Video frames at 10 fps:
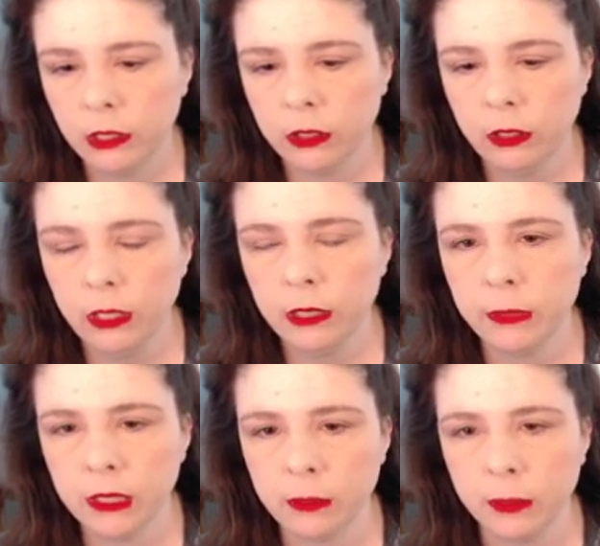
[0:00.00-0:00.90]
Sorry I
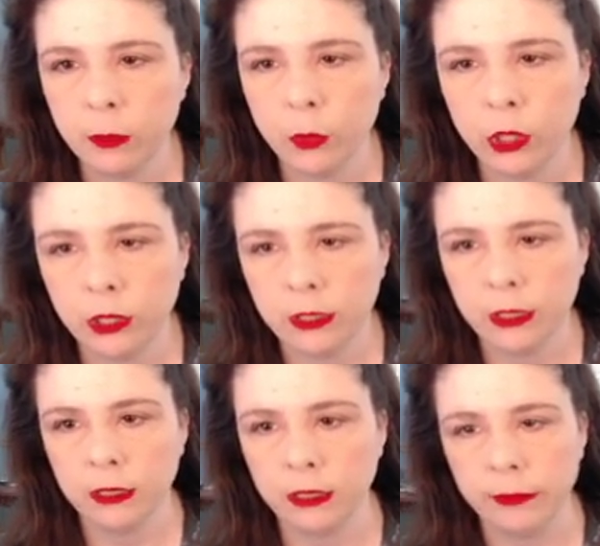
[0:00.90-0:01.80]
missed my morning
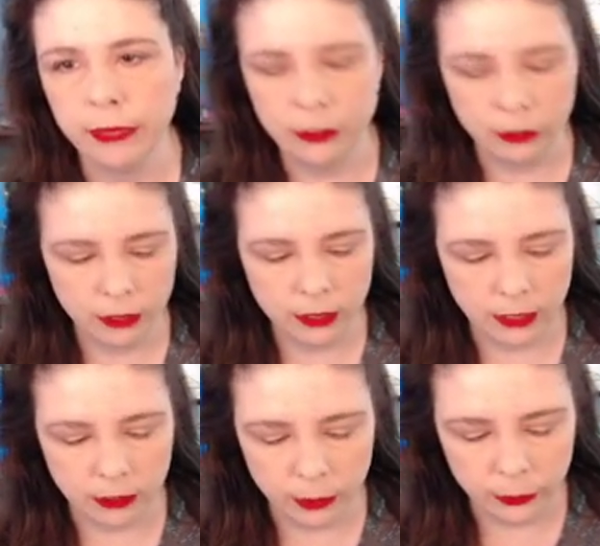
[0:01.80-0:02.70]
time. I know it's
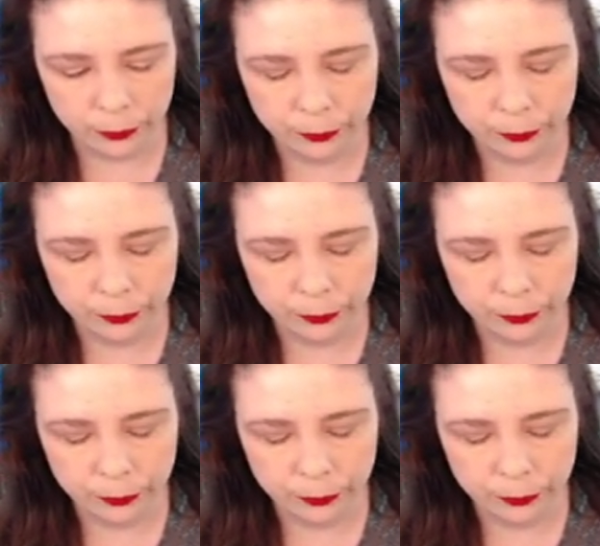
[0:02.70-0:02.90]
terrible.